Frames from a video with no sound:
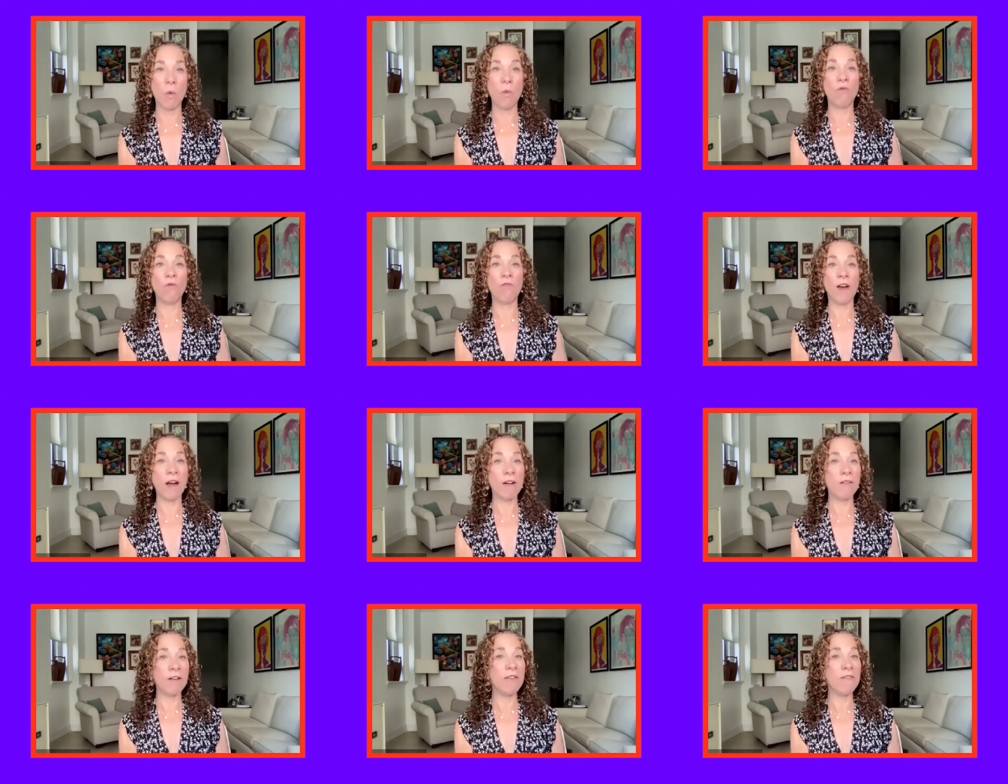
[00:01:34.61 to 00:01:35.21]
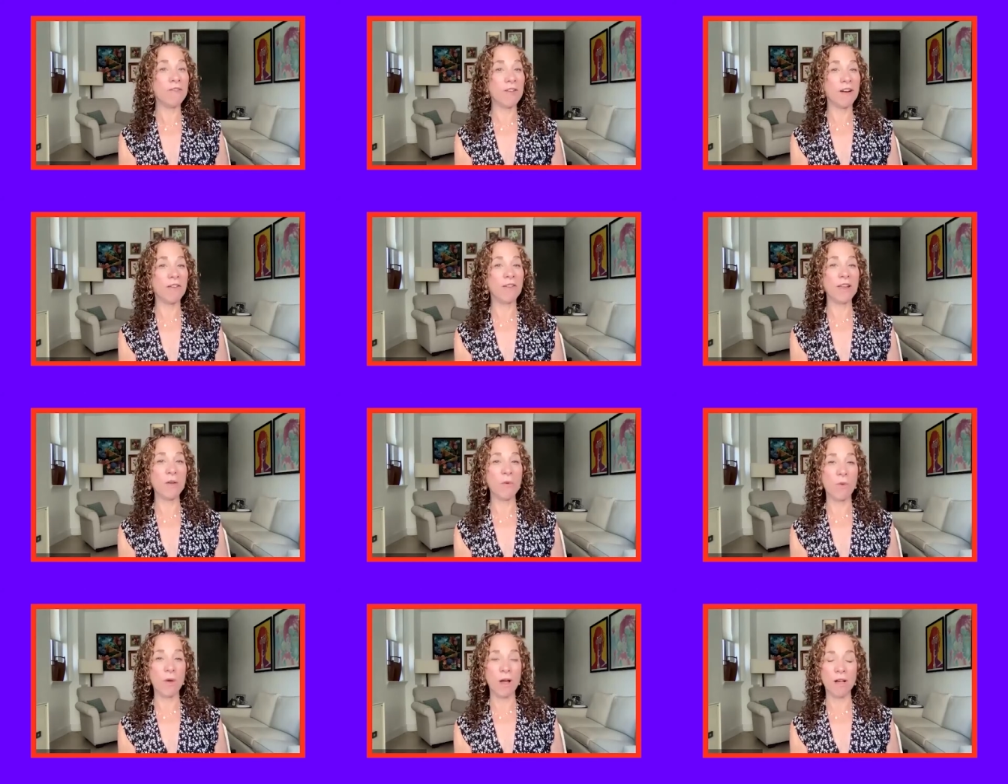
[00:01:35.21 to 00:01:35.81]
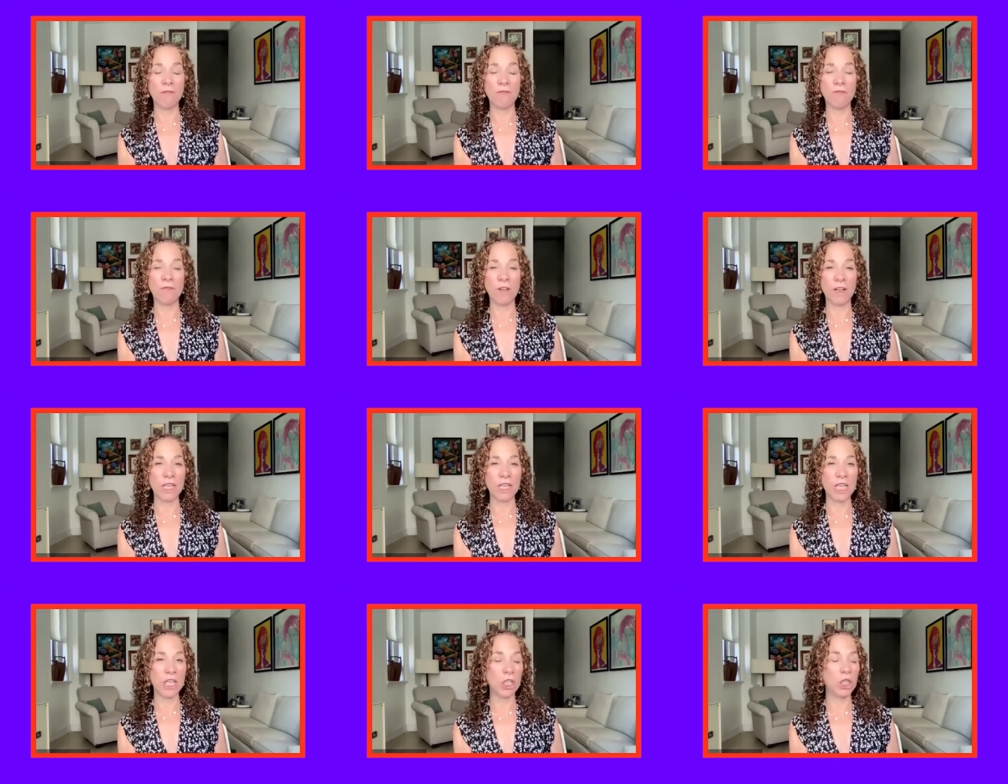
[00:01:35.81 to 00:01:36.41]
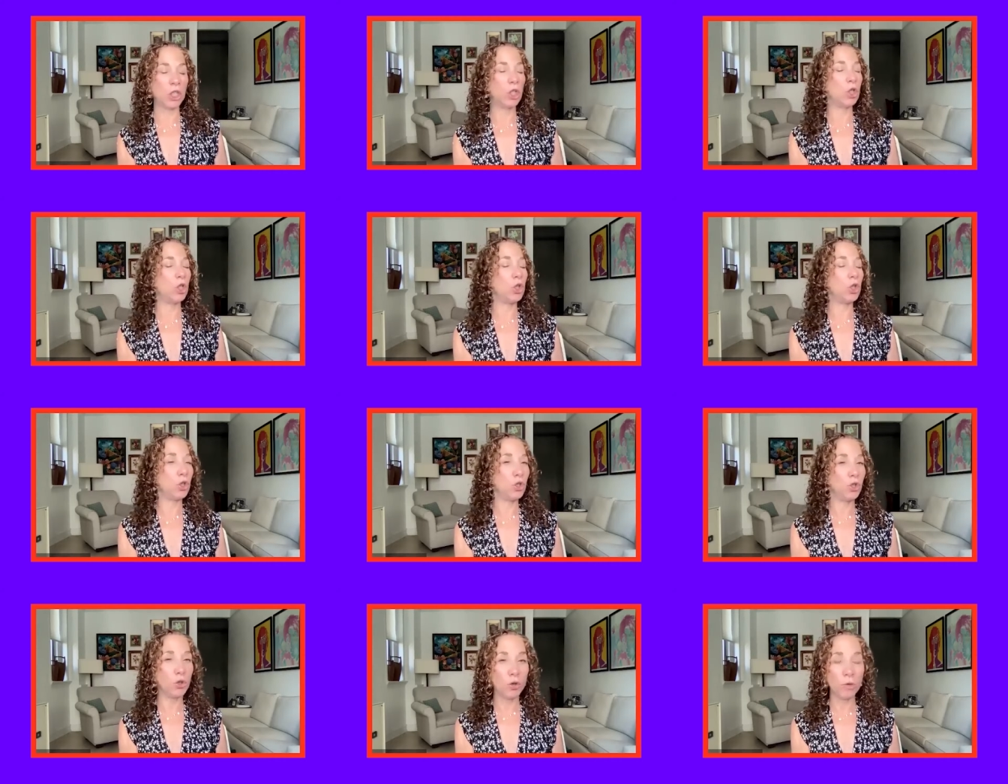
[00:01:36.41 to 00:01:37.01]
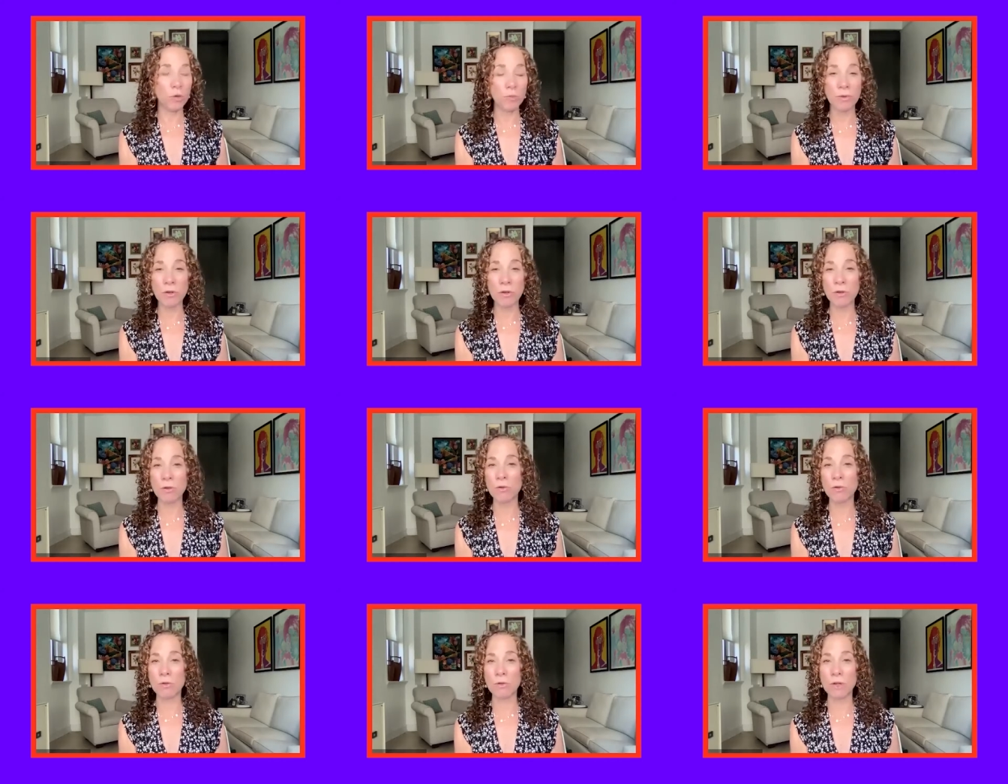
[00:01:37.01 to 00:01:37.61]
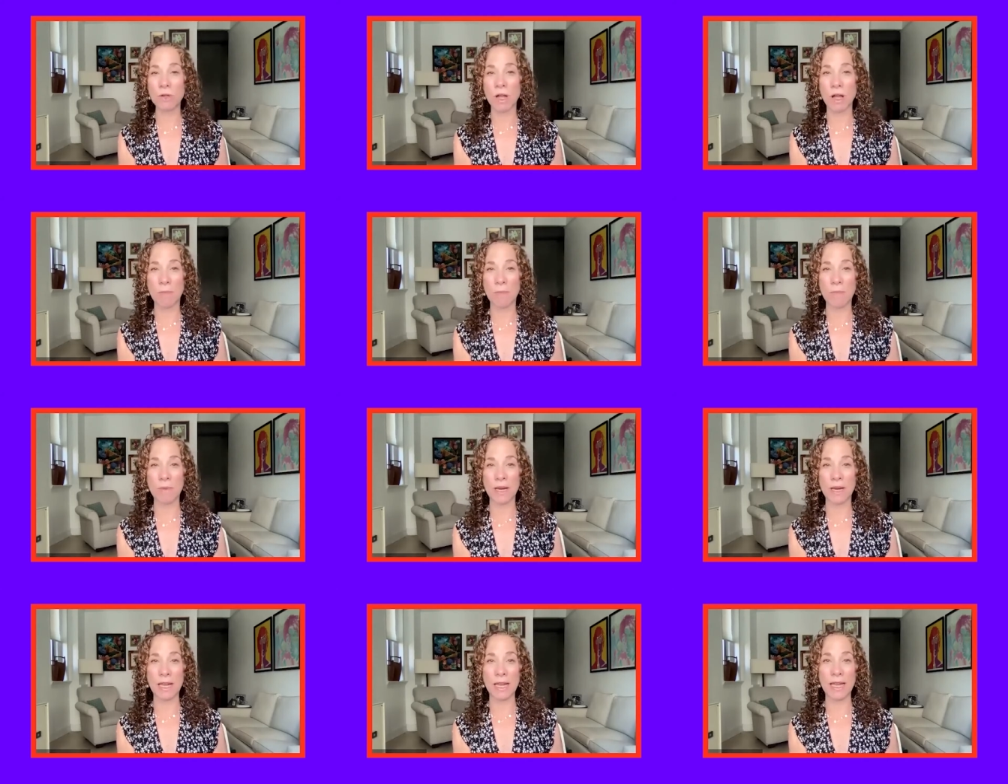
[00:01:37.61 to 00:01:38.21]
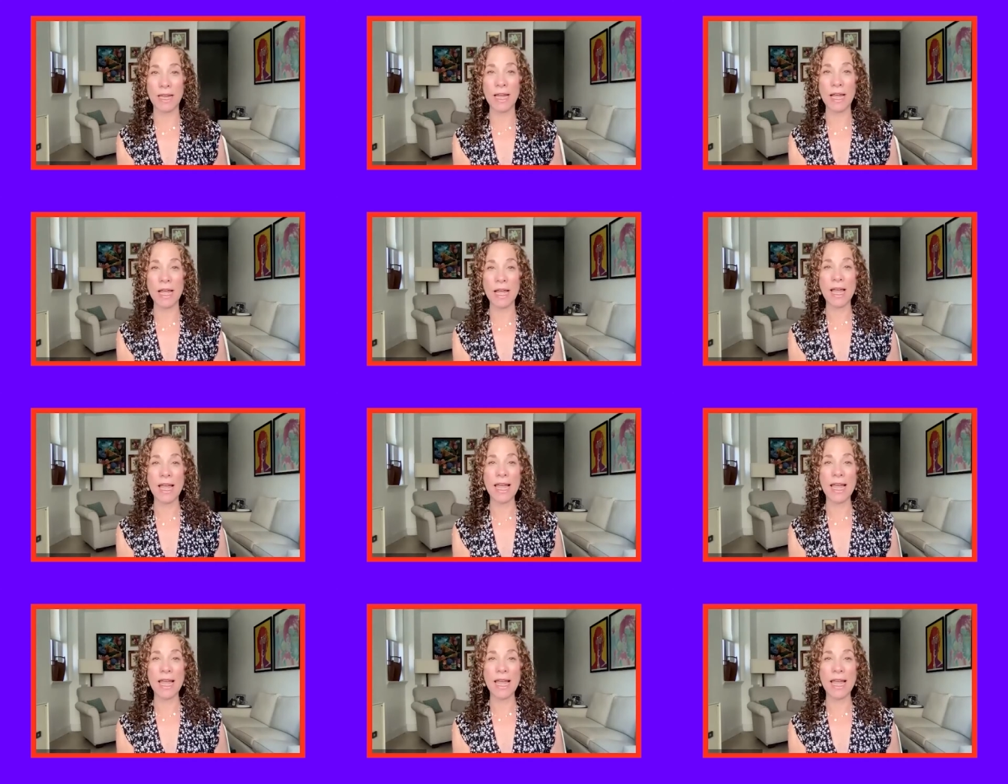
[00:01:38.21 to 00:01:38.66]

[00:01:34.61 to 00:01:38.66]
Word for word: a very, very well funded, super cool company